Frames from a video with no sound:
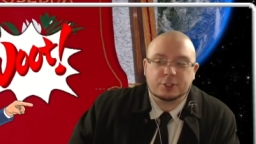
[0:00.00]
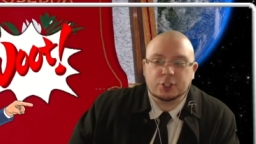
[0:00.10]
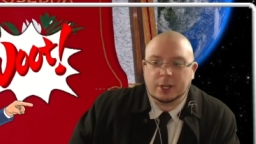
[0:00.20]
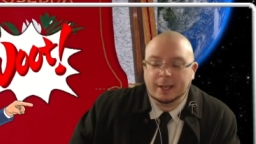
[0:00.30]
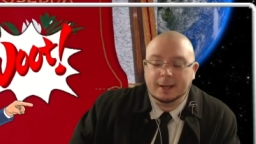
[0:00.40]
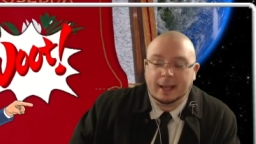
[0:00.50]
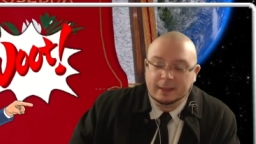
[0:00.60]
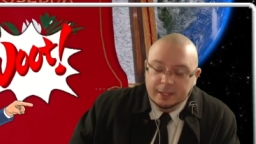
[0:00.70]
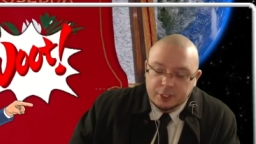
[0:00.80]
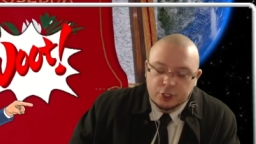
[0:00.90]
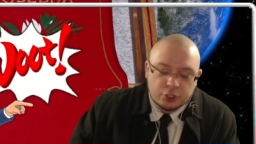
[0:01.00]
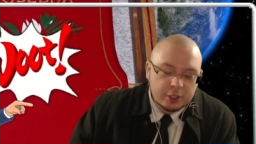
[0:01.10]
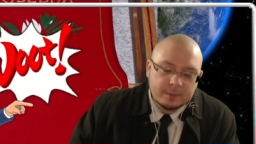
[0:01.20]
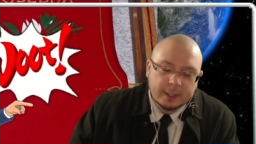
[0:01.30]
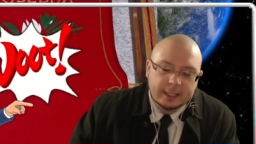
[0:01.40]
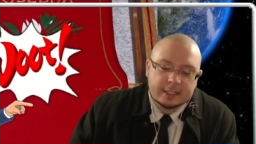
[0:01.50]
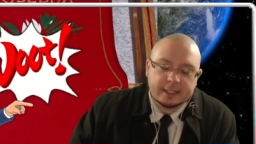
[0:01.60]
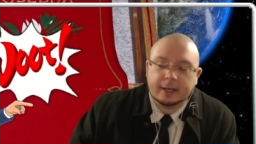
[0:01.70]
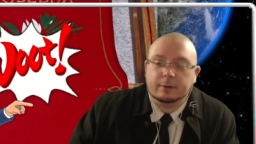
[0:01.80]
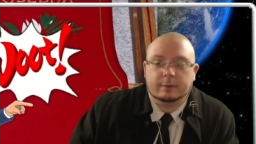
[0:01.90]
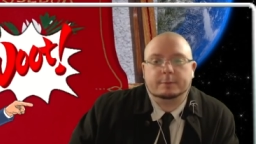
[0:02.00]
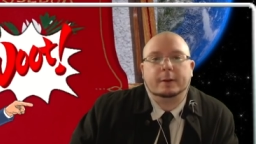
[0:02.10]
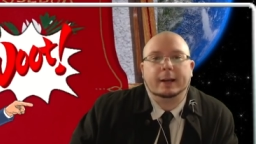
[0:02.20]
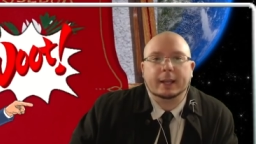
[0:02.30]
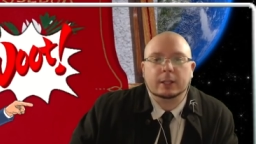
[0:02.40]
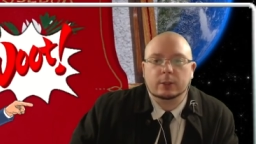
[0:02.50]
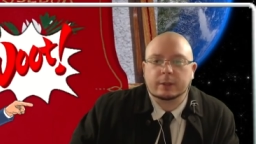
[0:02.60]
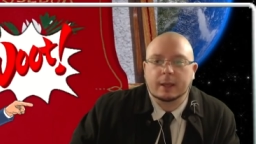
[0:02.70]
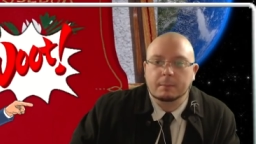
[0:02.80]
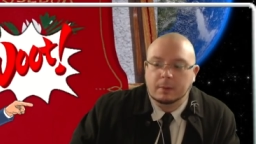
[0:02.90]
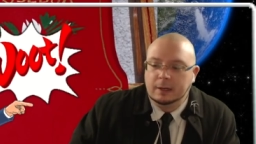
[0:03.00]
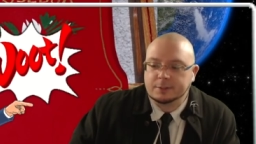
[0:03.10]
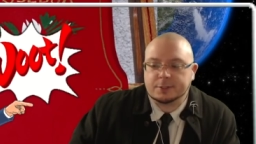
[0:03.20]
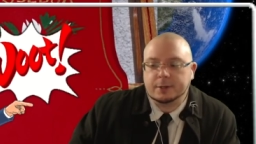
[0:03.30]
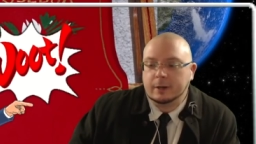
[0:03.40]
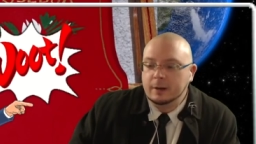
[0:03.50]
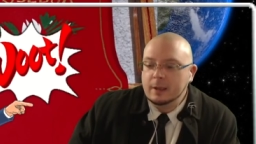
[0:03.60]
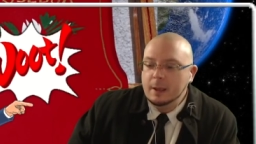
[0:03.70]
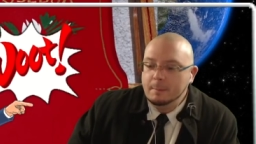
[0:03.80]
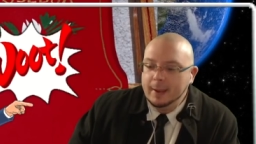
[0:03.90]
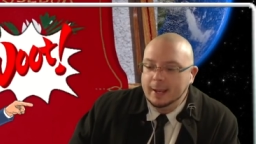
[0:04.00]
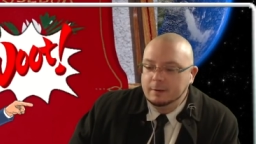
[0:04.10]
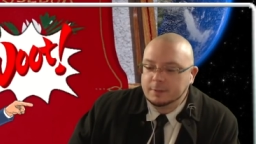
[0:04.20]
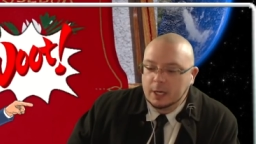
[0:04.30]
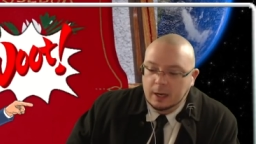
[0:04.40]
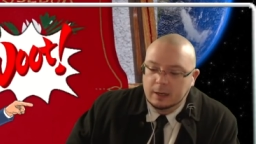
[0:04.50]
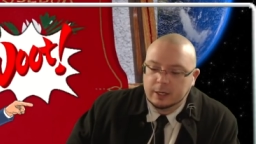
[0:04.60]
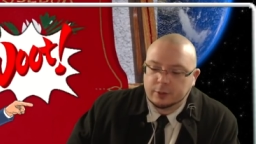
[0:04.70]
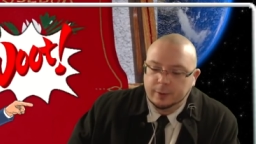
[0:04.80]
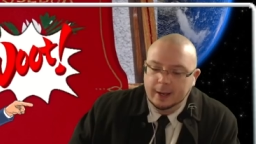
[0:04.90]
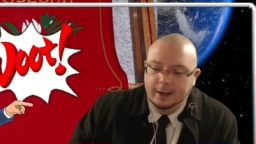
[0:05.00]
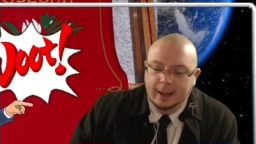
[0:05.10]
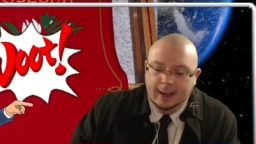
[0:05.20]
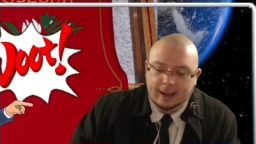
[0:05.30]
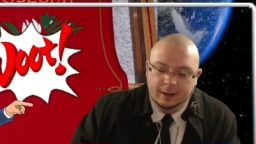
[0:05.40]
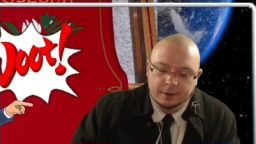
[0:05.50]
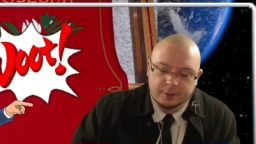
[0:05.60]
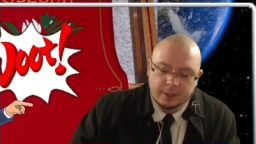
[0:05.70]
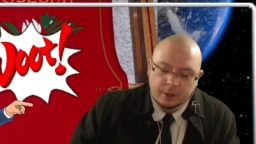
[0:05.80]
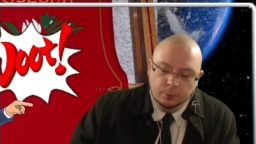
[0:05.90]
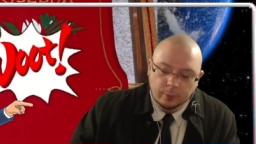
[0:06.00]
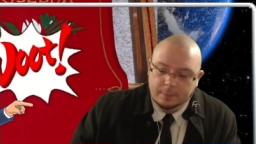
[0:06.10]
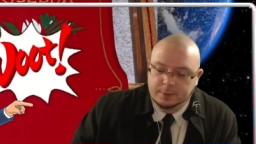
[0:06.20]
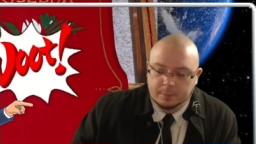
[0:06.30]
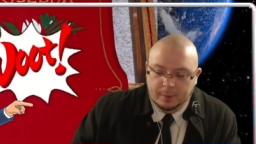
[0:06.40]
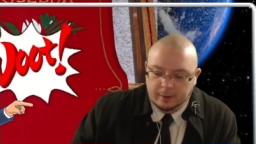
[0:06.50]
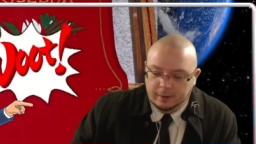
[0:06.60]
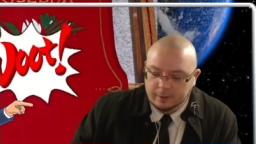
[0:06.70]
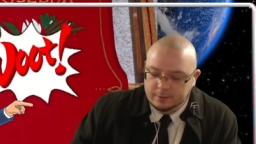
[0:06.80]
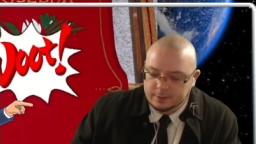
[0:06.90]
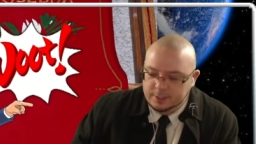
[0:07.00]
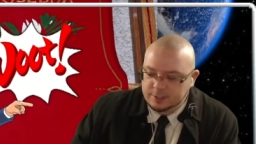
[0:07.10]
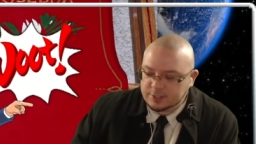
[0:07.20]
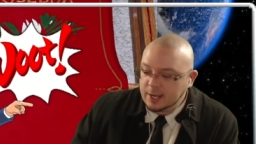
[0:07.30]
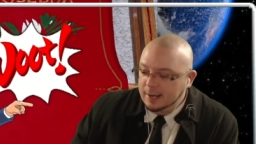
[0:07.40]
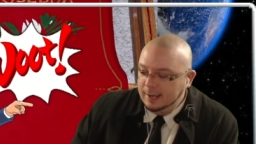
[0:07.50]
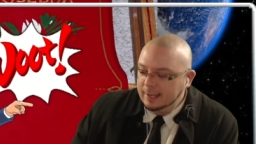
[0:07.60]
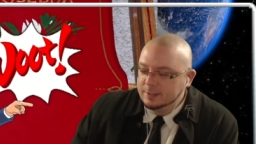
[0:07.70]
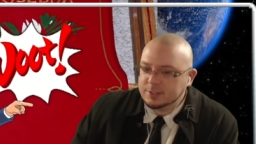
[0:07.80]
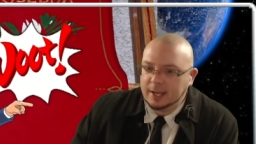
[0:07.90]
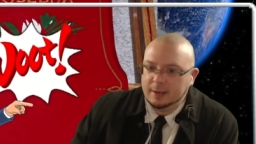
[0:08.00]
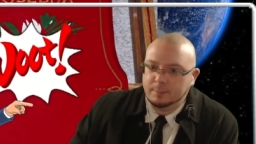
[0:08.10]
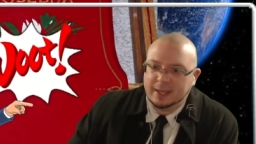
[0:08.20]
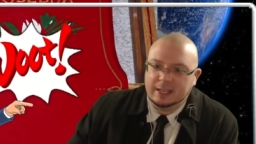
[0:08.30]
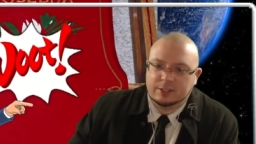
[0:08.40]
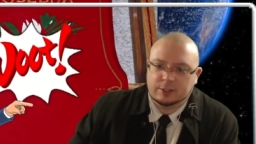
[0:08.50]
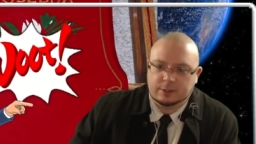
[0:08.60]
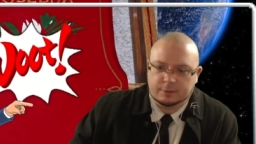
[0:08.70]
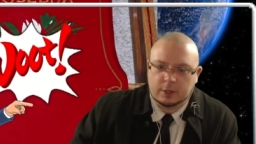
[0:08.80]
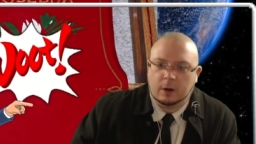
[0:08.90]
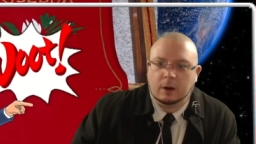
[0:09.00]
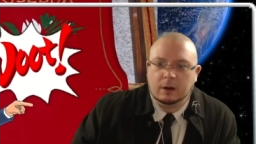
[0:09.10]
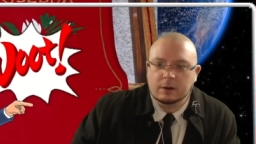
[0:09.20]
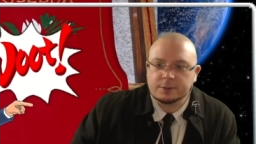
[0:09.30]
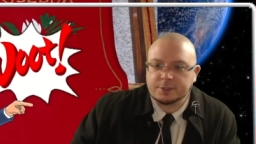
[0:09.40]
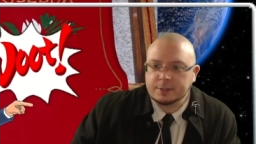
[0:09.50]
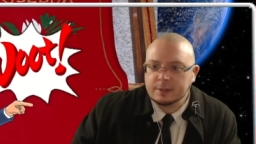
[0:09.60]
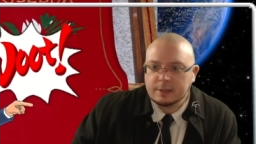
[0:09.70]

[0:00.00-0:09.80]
giant, legitimately terrifying looking monster made of concrete and ripped apart signs and pieces of cars.